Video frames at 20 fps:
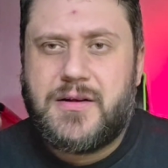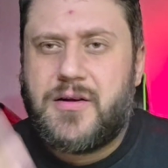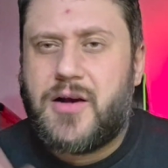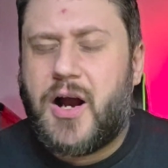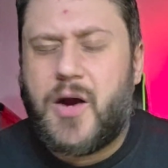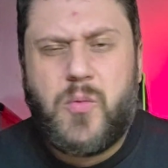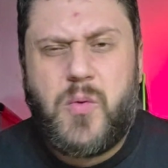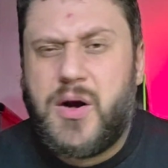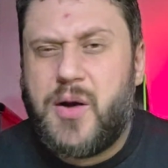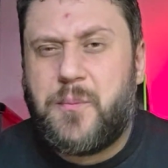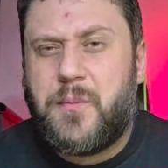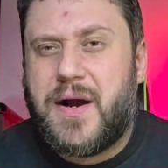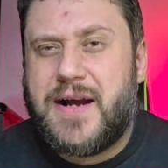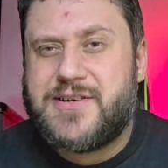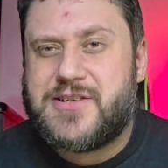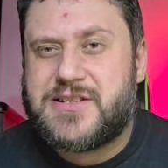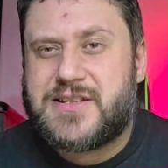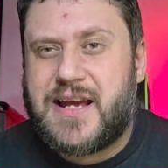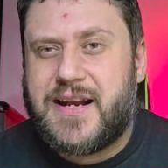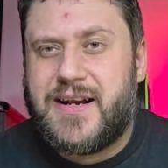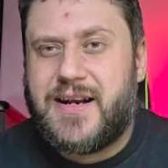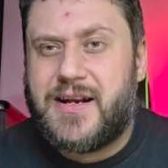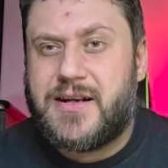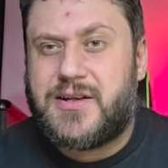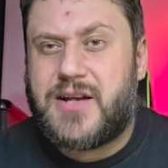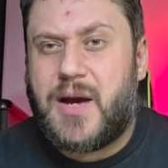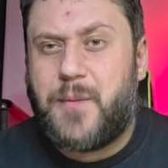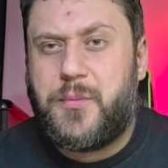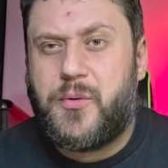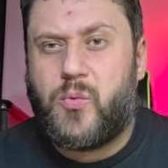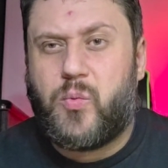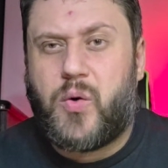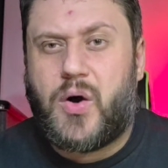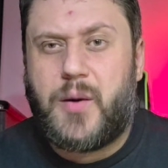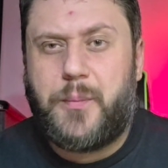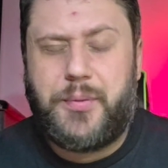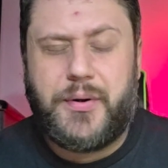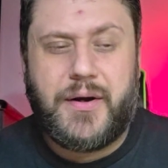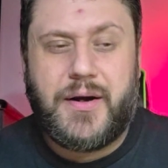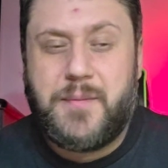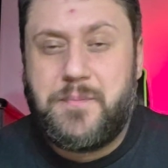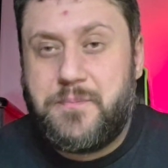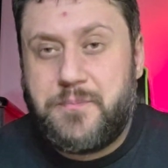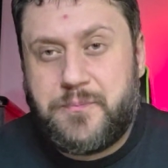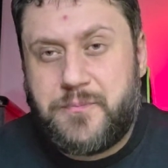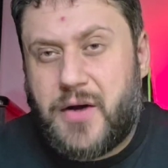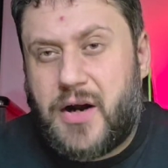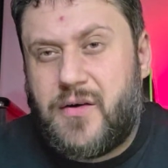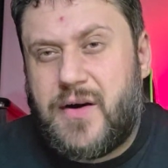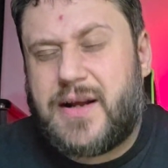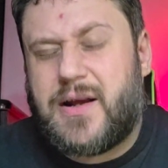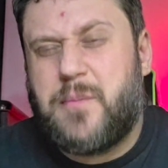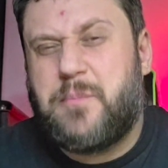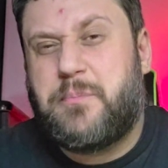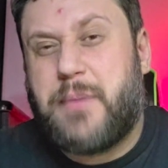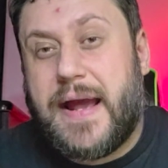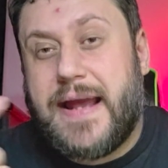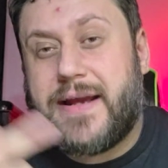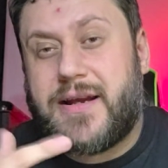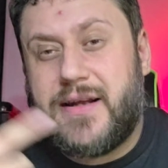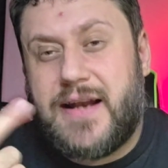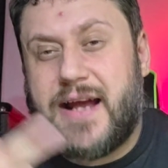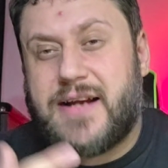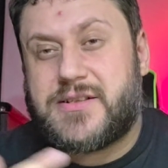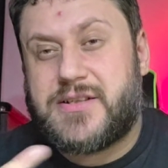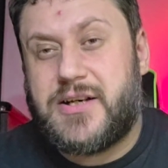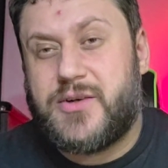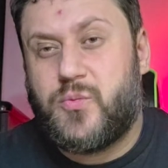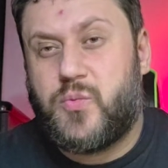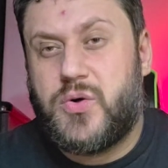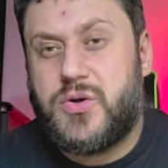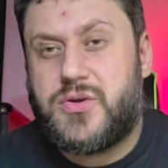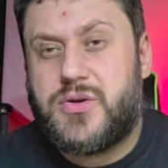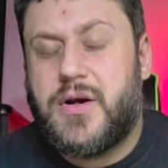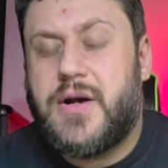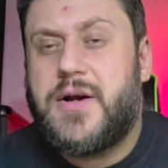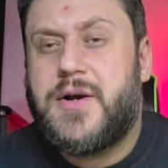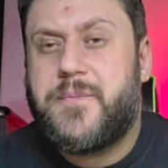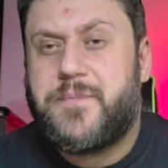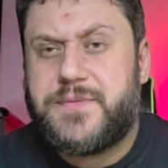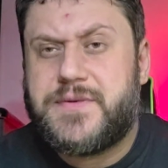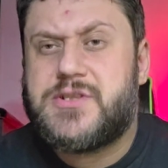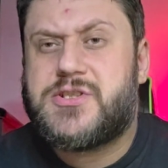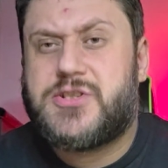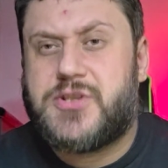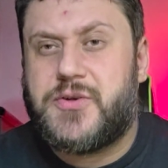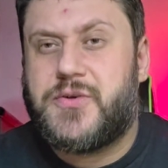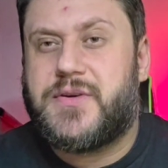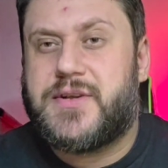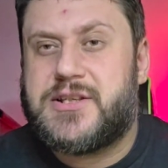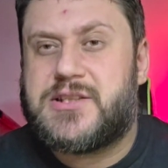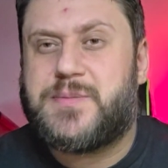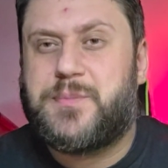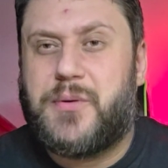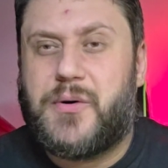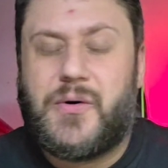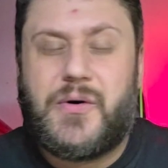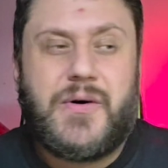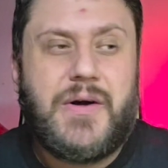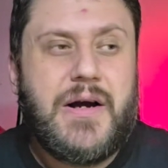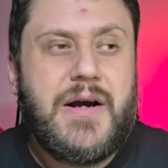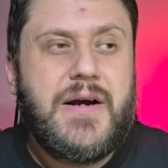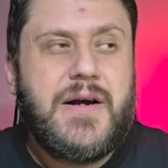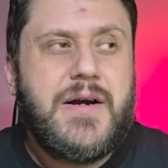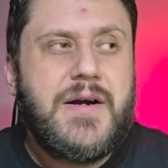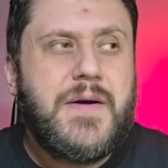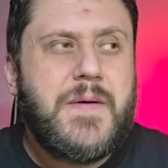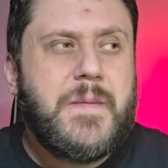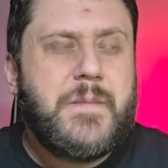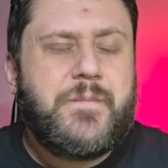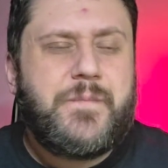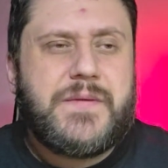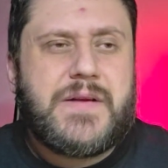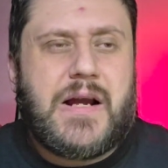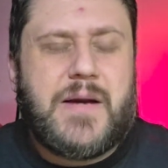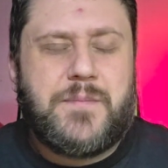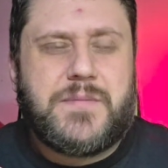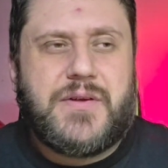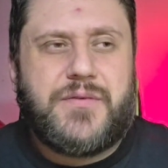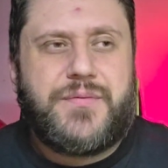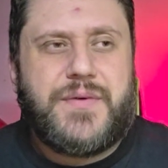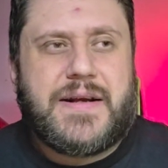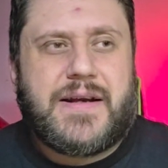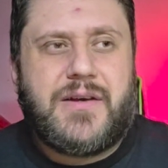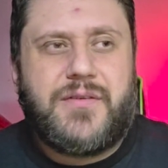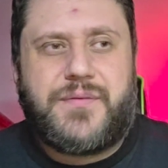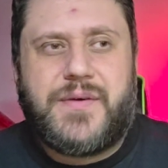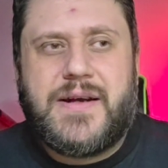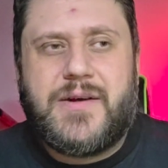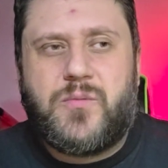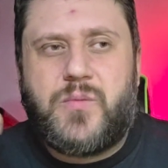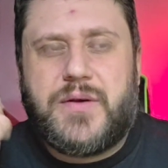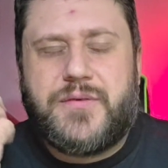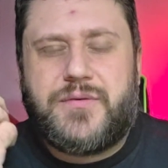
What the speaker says: I wouldn't mind just getting a double Whopper. I reckon bacon actually would suit this more, come to think of it.